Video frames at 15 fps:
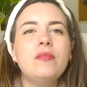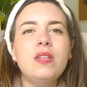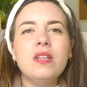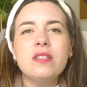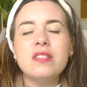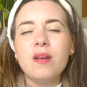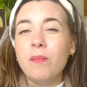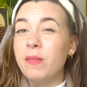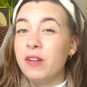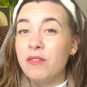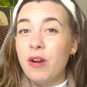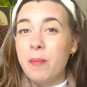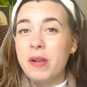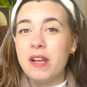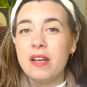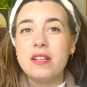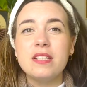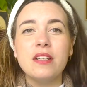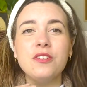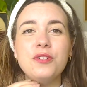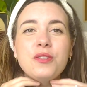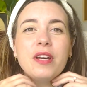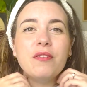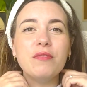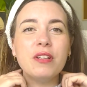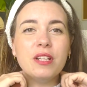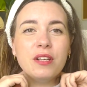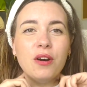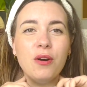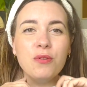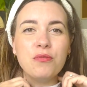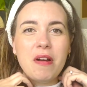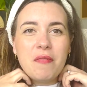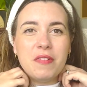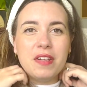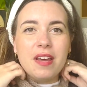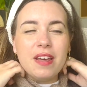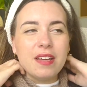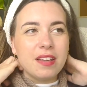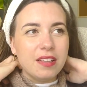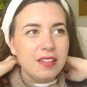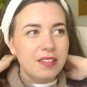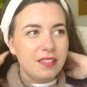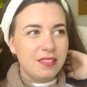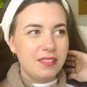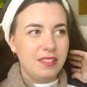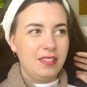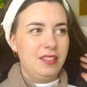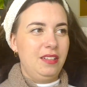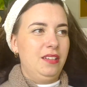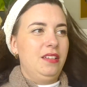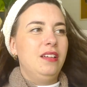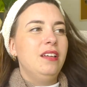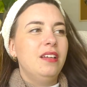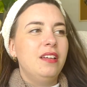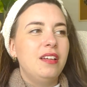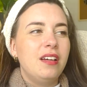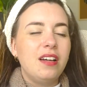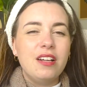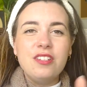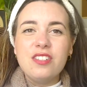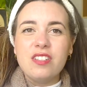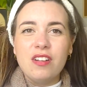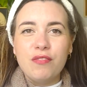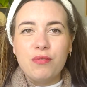something around my neck because I do get really cold around the neck and I just love